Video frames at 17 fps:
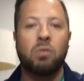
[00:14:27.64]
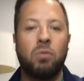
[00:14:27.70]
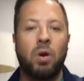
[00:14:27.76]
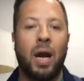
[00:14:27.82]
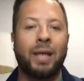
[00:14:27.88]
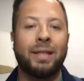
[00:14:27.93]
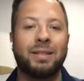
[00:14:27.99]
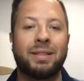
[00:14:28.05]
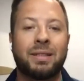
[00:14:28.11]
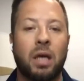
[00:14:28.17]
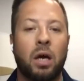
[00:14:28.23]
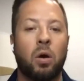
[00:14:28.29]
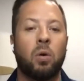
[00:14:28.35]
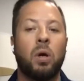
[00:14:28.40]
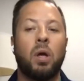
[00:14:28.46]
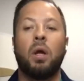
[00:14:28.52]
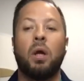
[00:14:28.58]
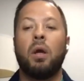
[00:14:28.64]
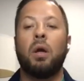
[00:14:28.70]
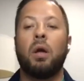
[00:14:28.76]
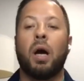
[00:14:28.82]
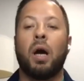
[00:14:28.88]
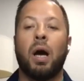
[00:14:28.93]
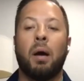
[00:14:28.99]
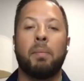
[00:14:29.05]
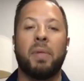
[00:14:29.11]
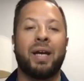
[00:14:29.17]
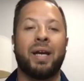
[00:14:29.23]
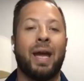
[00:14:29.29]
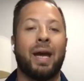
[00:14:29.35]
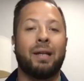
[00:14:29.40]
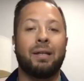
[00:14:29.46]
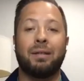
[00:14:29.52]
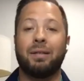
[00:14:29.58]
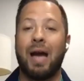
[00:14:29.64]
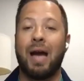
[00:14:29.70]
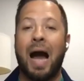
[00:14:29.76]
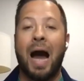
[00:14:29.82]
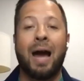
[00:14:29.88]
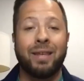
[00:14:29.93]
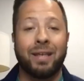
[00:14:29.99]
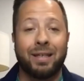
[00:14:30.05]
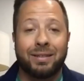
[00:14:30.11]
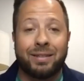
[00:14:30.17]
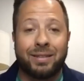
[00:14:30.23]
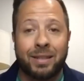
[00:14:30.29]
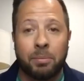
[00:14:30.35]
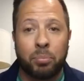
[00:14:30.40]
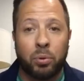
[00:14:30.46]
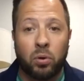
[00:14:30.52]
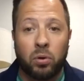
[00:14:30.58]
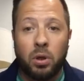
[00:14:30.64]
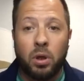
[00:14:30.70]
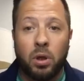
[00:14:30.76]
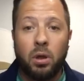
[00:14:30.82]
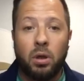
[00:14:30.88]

right? So um, again, I think it's simple.